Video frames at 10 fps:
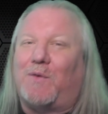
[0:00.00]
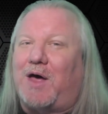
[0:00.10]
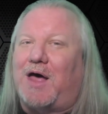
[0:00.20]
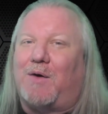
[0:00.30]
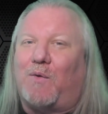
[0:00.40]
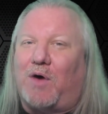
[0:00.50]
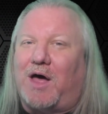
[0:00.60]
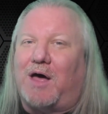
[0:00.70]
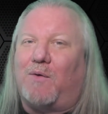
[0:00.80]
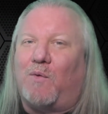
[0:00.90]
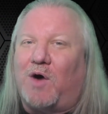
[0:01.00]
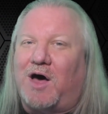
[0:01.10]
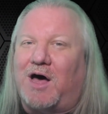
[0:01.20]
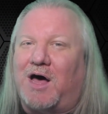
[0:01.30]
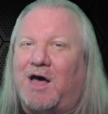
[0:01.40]
Wah, wah,
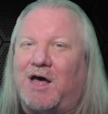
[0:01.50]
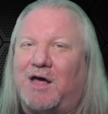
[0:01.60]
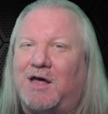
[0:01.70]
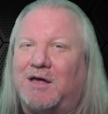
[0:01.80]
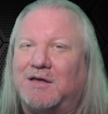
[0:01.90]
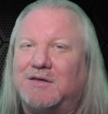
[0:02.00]
wah.